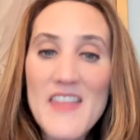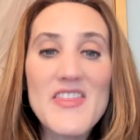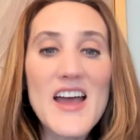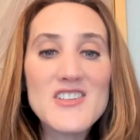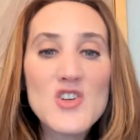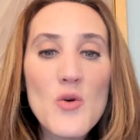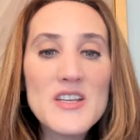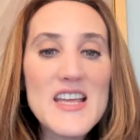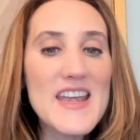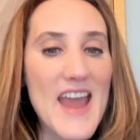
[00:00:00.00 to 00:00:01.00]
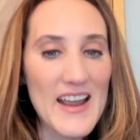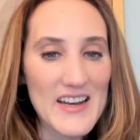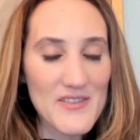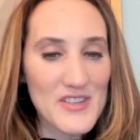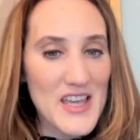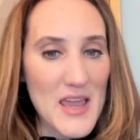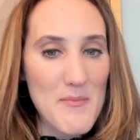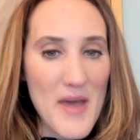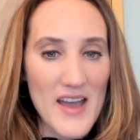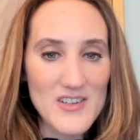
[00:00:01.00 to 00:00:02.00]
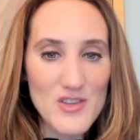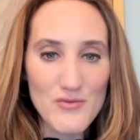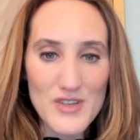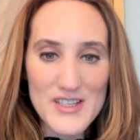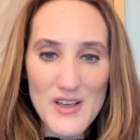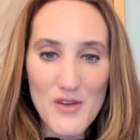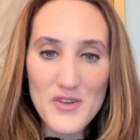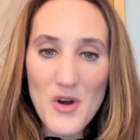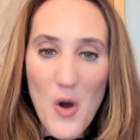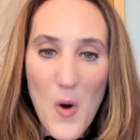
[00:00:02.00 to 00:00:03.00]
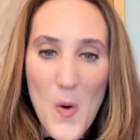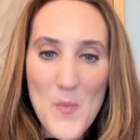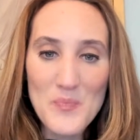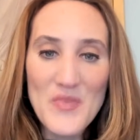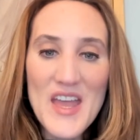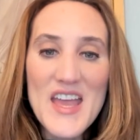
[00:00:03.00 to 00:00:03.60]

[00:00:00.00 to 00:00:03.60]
that's going to negatively impact the resale of your home.